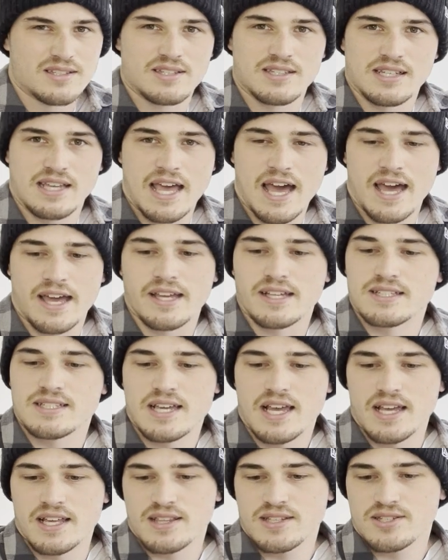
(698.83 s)
decaying
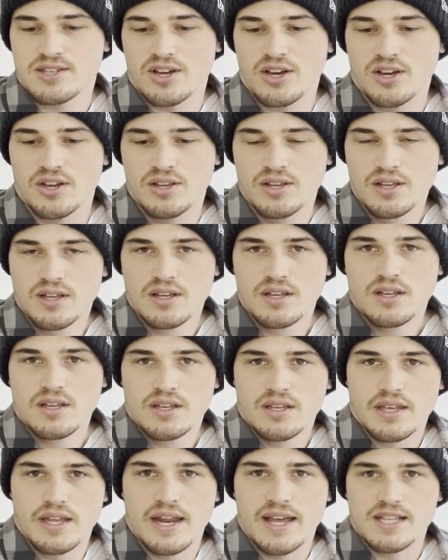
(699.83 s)
teeth, so
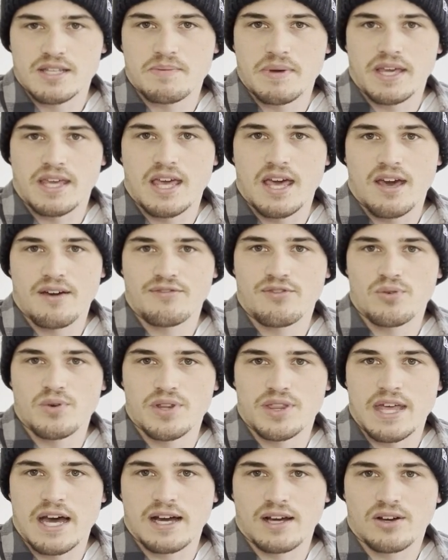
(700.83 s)
you need to be careful
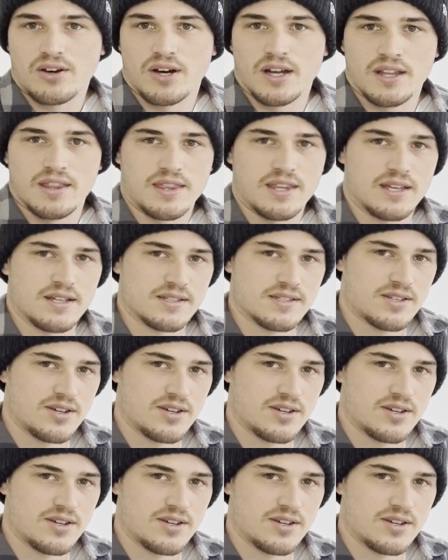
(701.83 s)
with that kind of thing.